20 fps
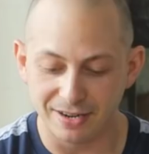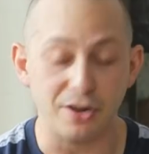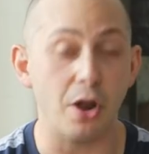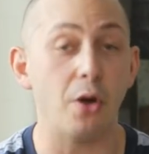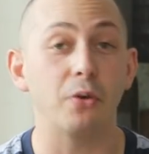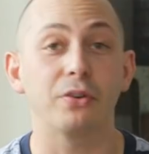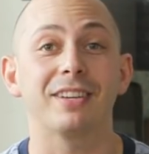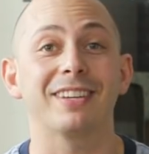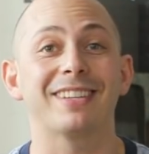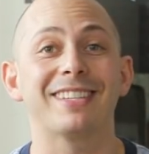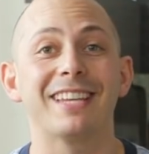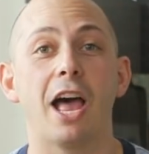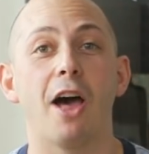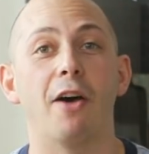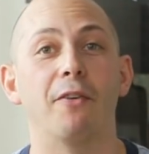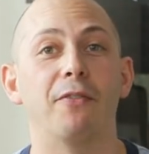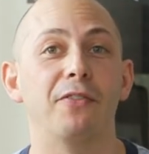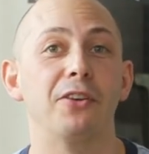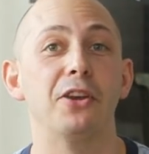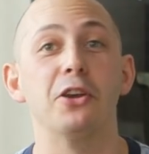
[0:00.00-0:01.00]
Note to
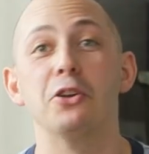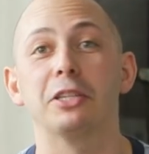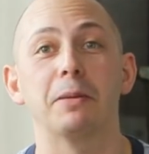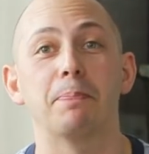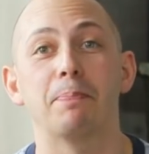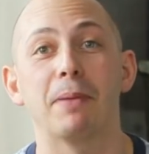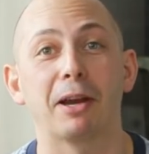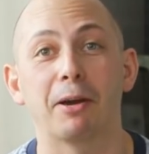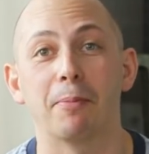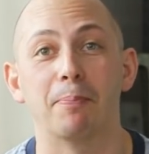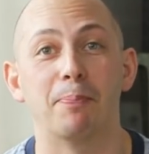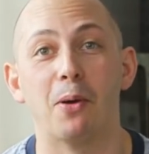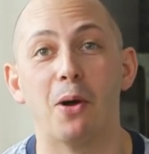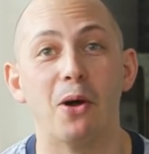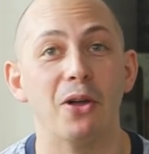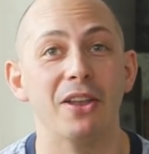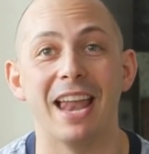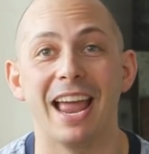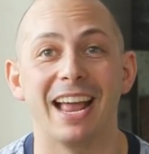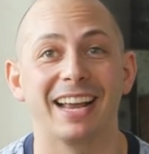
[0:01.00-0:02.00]
self, use a bigger
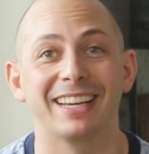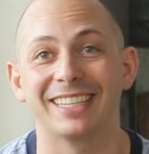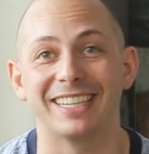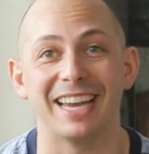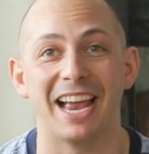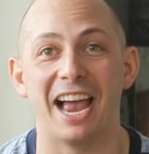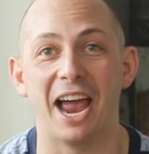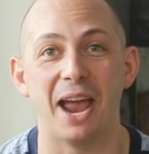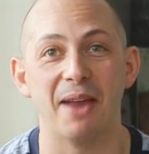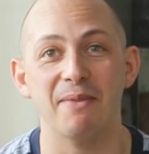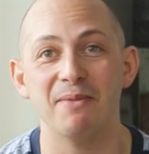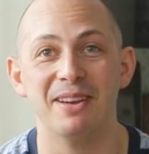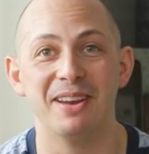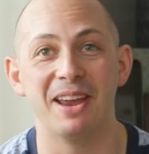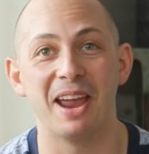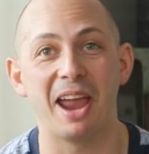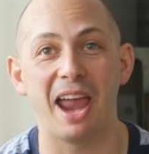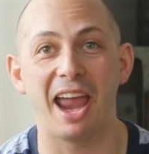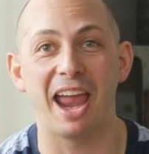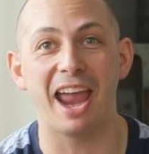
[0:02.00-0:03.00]
bowl next time.
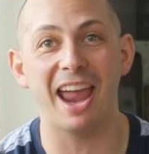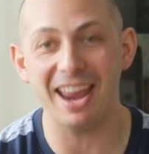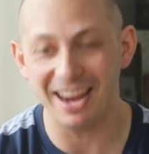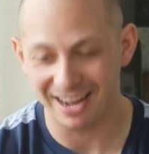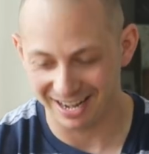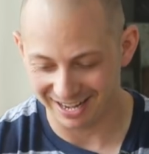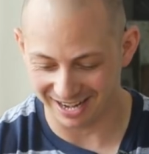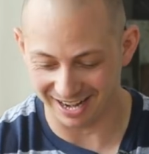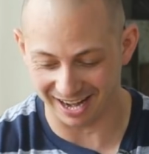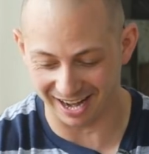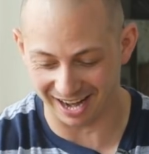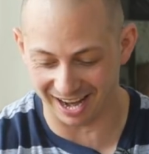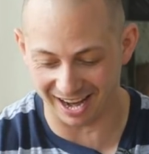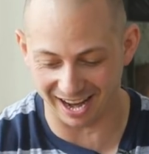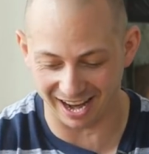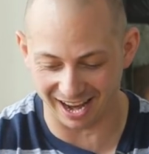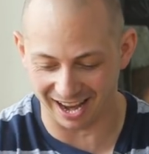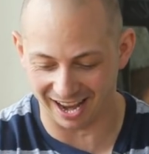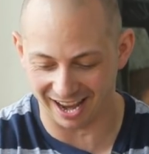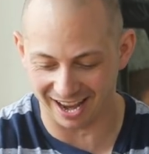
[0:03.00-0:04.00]
Add
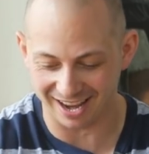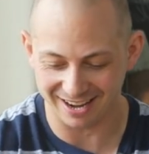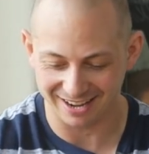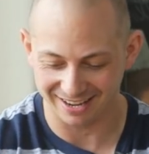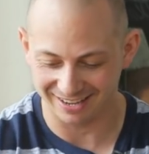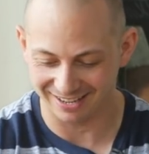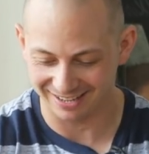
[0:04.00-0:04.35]
a